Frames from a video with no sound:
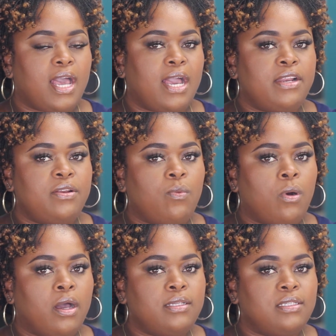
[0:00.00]
I didn't
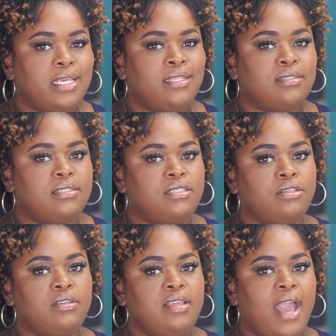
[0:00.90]
want it
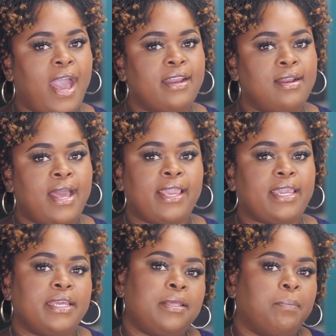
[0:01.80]
to add
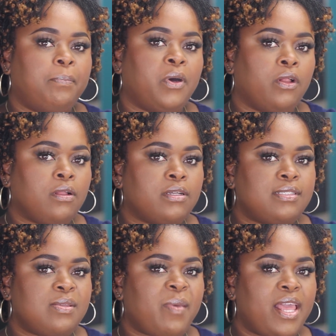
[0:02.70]
like any
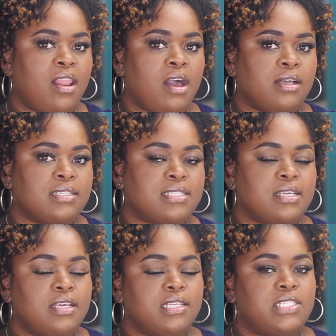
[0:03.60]
bulk to my locks,
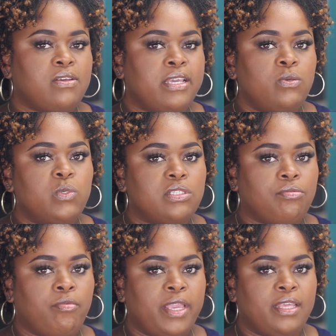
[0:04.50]
so I used
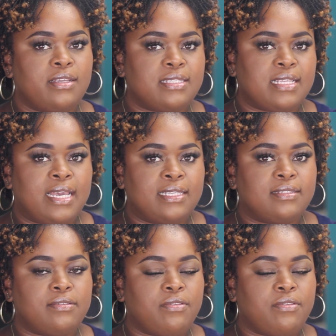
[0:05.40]
the regular sized